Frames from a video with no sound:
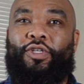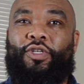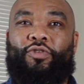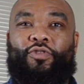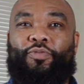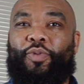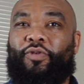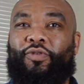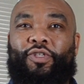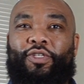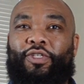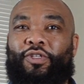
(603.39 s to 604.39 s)
see her
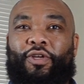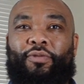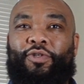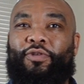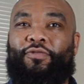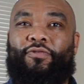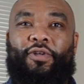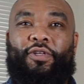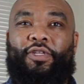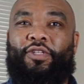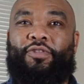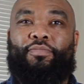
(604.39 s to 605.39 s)
spirit. She just come to the front desk